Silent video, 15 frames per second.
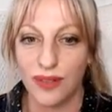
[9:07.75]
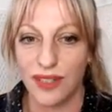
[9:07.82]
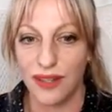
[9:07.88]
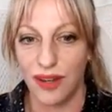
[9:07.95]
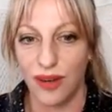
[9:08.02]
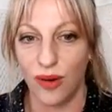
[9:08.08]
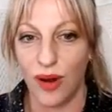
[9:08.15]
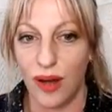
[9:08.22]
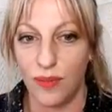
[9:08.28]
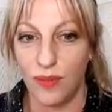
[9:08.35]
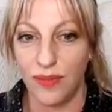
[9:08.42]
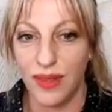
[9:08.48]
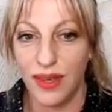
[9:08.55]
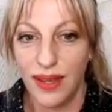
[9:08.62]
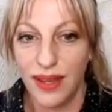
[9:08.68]
You
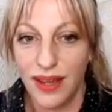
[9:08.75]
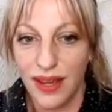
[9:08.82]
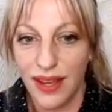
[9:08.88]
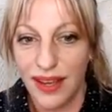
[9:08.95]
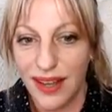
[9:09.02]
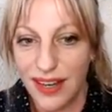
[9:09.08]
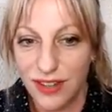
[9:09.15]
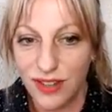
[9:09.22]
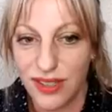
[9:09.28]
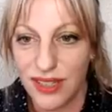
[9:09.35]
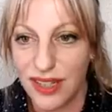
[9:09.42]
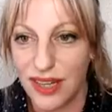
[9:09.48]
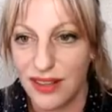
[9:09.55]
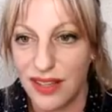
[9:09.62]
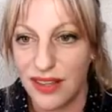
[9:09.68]
know,
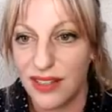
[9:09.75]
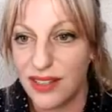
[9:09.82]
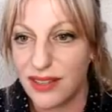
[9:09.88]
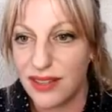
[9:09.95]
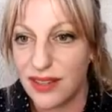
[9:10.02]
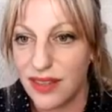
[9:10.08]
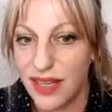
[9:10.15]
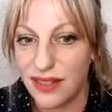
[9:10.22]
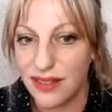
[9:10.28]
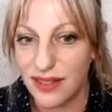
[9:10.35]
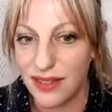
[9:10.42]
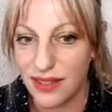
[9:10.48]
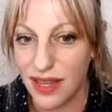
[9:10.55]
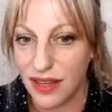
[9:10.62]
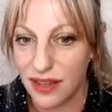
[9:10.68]
interestingly,
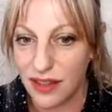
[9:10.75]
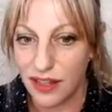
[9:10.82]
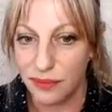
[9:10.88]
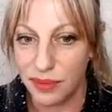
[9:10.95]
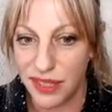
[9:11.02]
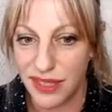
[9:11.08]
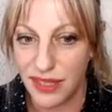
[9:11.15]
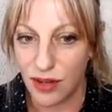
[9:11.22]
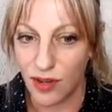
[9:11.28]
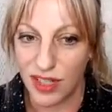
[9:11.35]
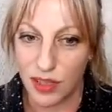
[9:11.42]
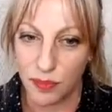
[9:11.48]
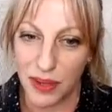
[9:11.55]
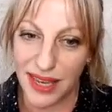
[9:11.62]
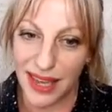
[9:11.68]
this eclipse
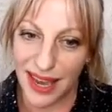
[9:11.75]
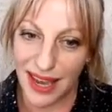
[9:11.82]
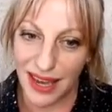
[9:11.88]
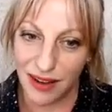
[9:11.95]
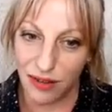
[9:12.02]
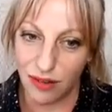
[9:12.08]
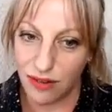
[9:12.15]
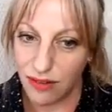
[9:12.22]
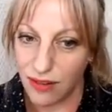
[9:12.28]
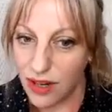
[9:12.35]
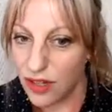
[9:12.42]
series began